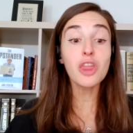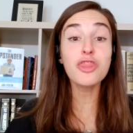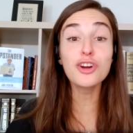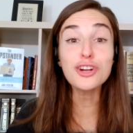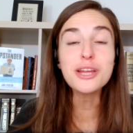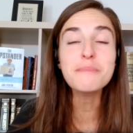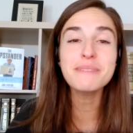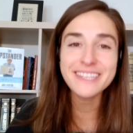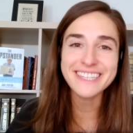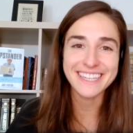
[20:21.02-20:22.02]
thirty
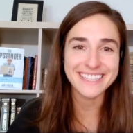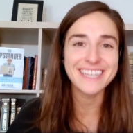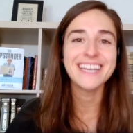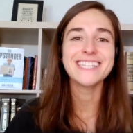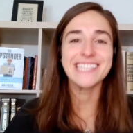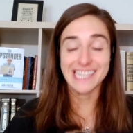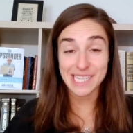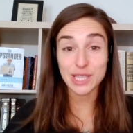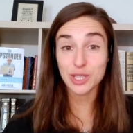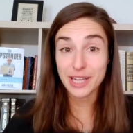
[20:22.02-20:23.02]
million
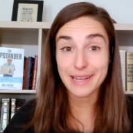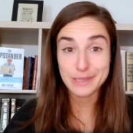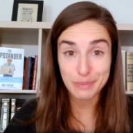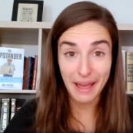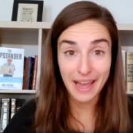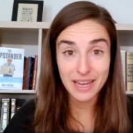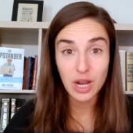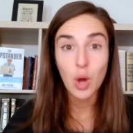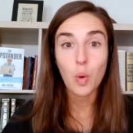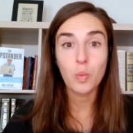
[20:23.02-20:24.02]
doesn't look as
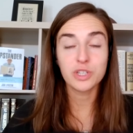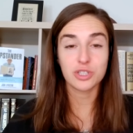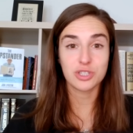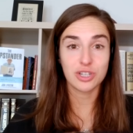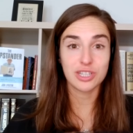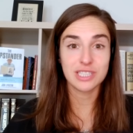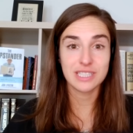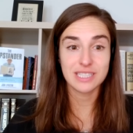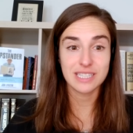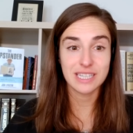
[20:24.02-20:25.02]
bad when you're starting
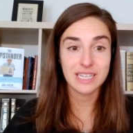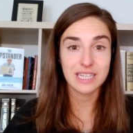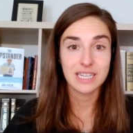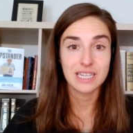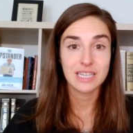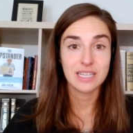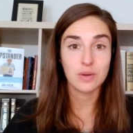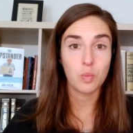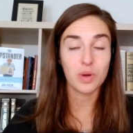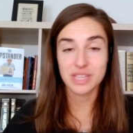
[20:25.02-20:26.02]
to see
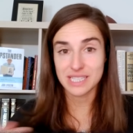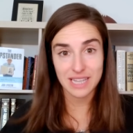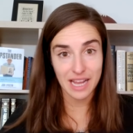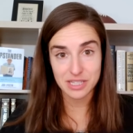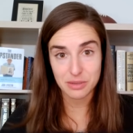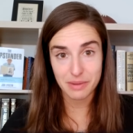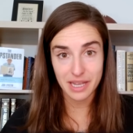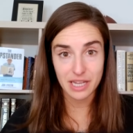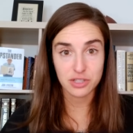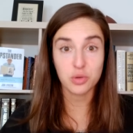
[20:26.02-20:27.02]
what these guys are
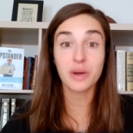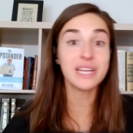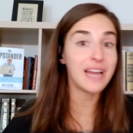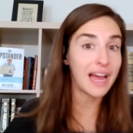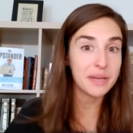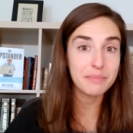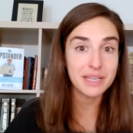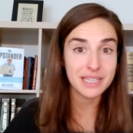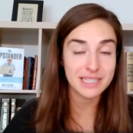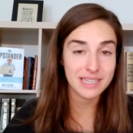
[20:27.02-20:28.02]
making. twenty-nine
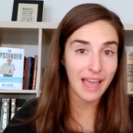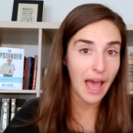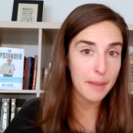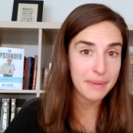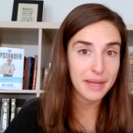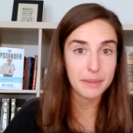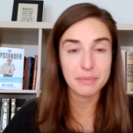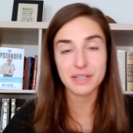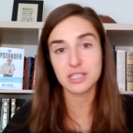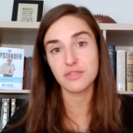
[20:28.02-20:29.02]
million cap
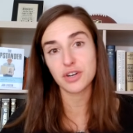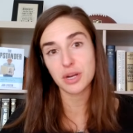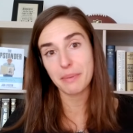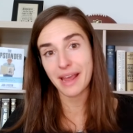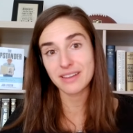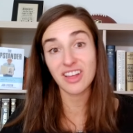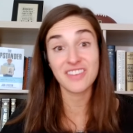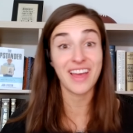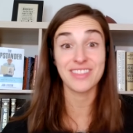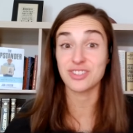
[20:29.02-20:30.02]
hit, plus you've already paid a lot
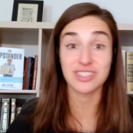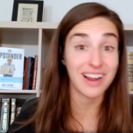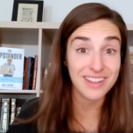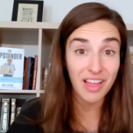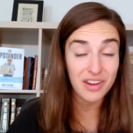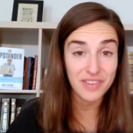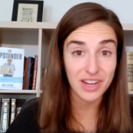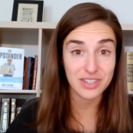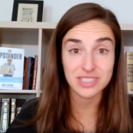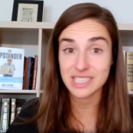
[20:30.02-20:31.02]
of it, and there's not a lot of
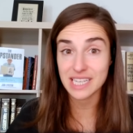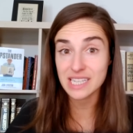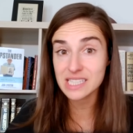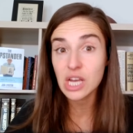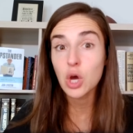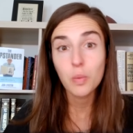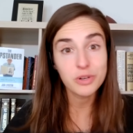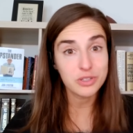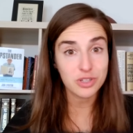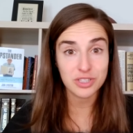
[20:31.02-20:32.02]
guarantees
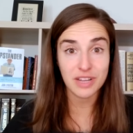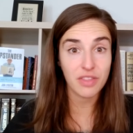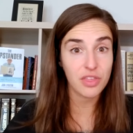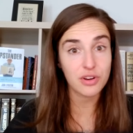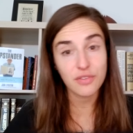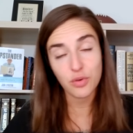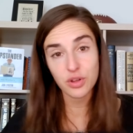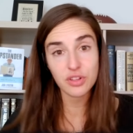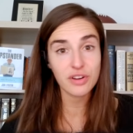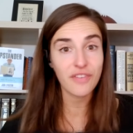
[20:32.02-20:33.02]
when you start to have the
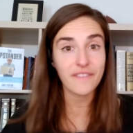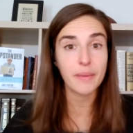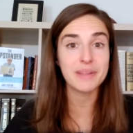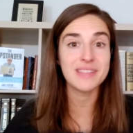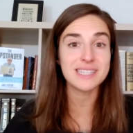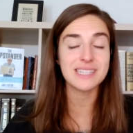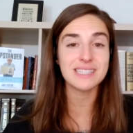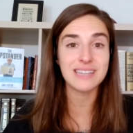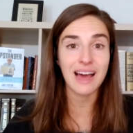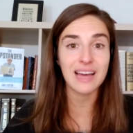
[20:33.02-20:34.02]
thirty-four, thirty-five. I mean, this
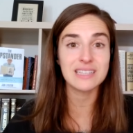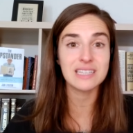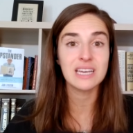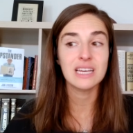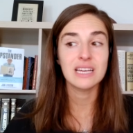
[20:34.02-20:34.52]
is not,